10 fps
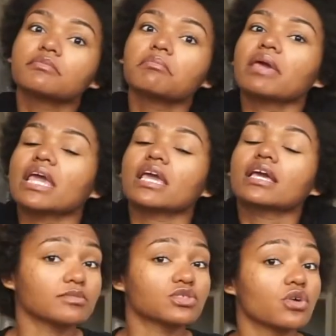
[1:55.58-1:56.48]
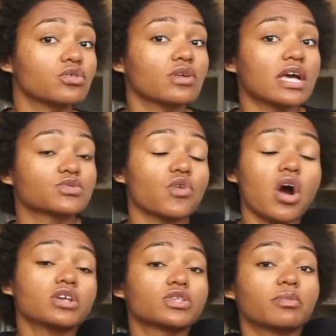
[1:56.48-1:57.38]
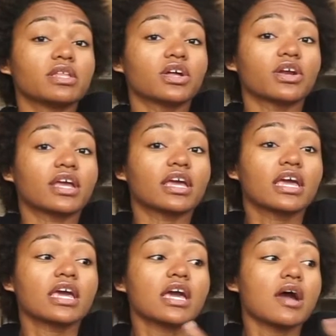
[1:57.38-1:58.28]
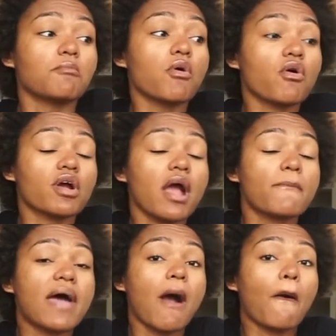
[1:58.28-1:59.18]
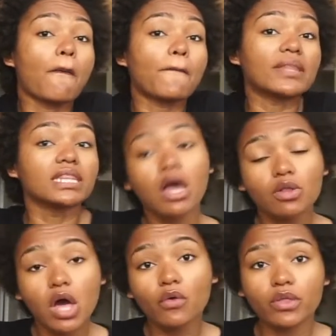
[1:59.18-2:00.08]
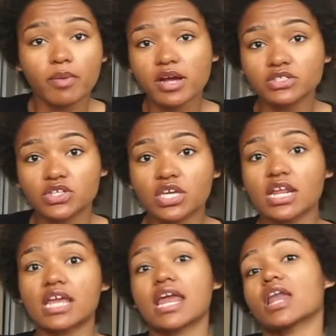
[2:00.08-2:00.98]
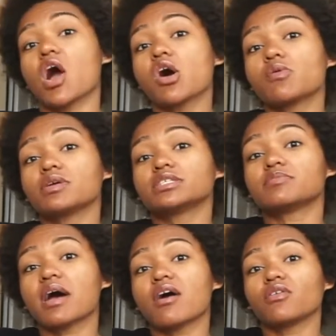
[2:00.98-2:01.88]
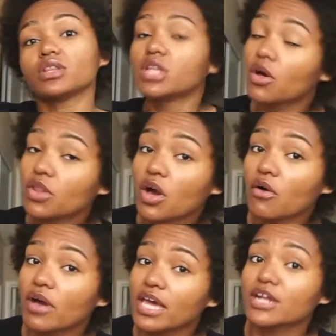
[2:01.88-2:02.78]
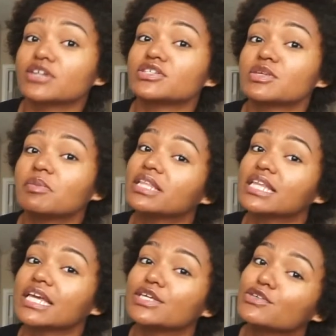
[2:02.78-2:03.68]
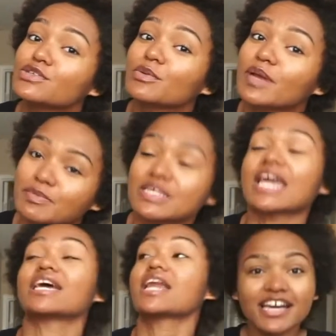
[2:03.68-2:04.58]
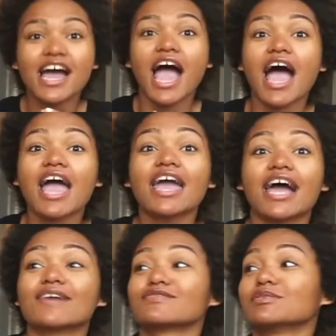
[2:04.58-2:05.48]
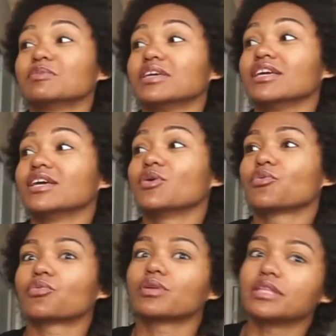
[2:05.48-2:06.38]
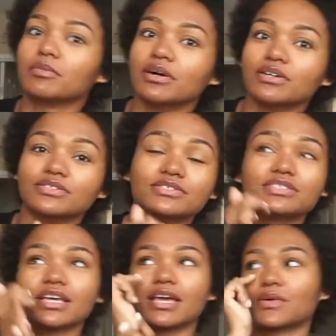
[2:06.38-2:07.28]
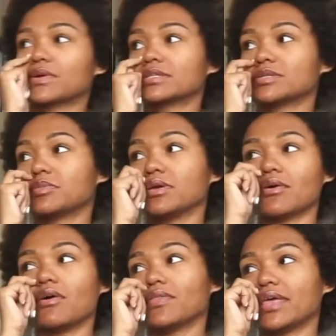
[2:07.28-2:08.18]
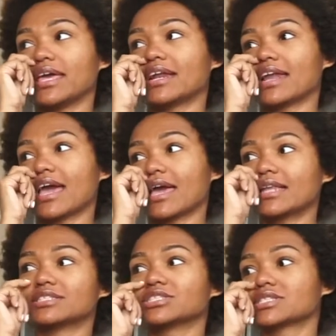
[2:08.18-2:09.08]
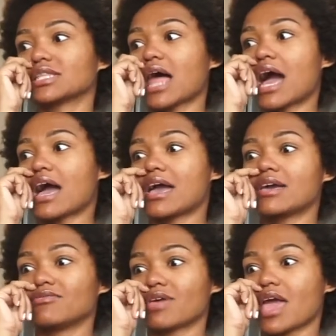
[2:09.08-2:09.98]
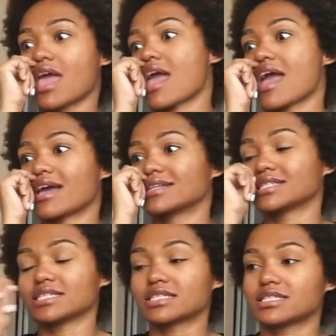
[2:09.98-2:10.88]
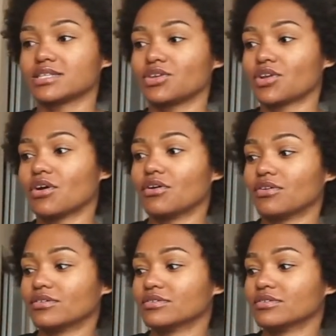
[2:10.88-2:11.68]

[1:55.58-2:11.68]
me. So you guys will also be learning more about Lolo the person and not always about Lolo and disability. You see what I'm saying? I have to be really bold in order to be on the internet, just live, and just, you know,